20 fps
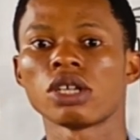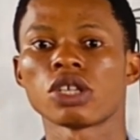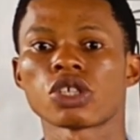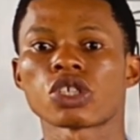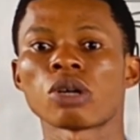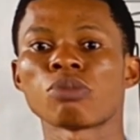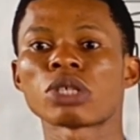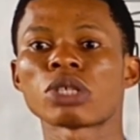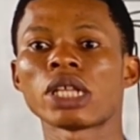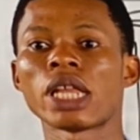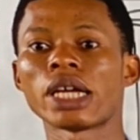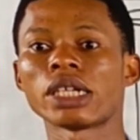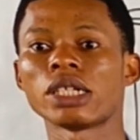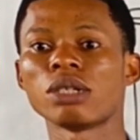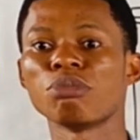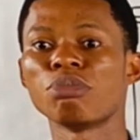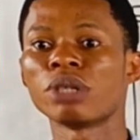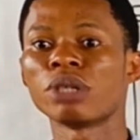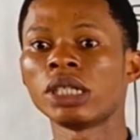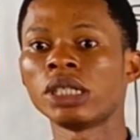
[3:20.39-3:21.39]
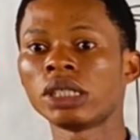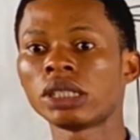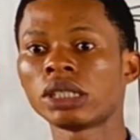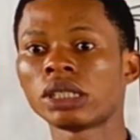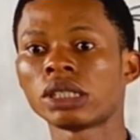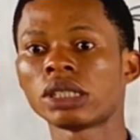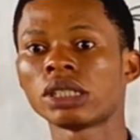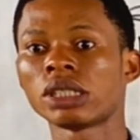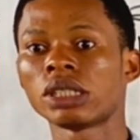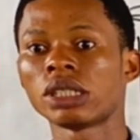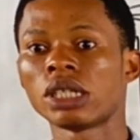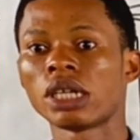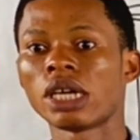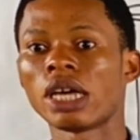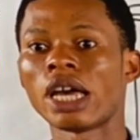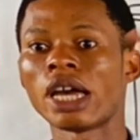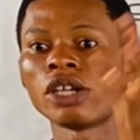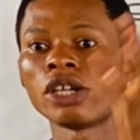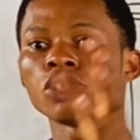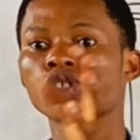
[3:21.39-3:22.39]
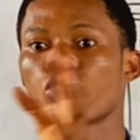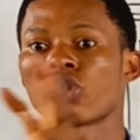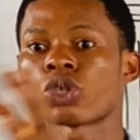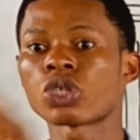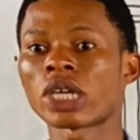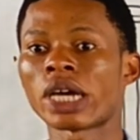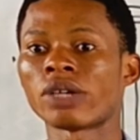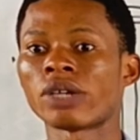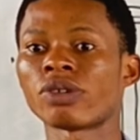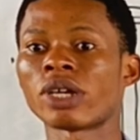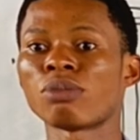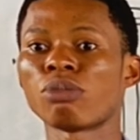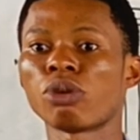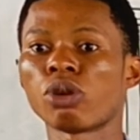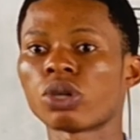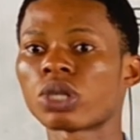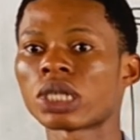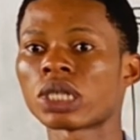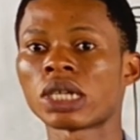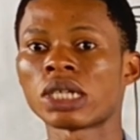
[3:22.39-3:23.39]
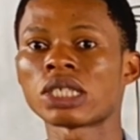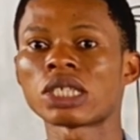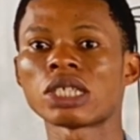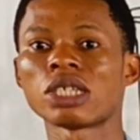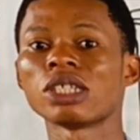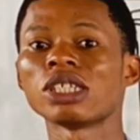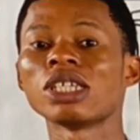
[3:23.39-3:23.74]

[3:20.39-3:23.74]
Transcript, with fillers: Something like the brain, erythrocyte, red blood cells,